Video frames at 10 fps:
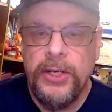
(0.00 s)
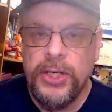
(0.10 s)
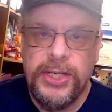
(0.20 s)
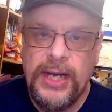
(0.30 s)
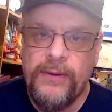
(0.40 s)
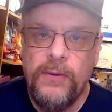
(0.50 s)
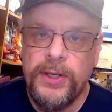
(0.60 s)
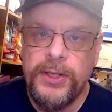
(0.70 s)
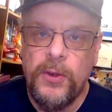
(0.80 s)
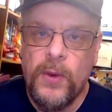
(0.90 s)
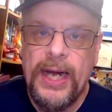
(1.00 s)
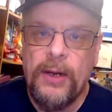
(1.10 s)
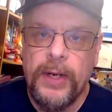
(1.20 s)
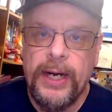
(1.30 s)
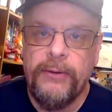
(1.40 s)
Just every once in a
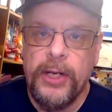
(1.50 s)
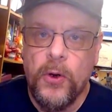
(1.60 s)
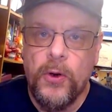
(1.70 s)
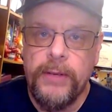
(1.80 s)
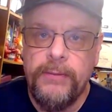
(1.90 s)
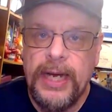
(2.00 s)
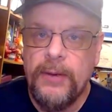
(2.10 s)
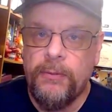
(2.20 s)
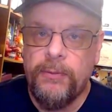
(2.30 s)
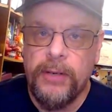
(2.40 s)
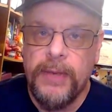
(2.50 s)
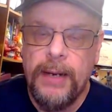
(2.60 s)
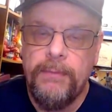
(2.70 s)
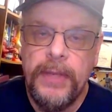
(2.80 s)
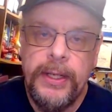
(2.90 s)
while when I record them, I will put them up.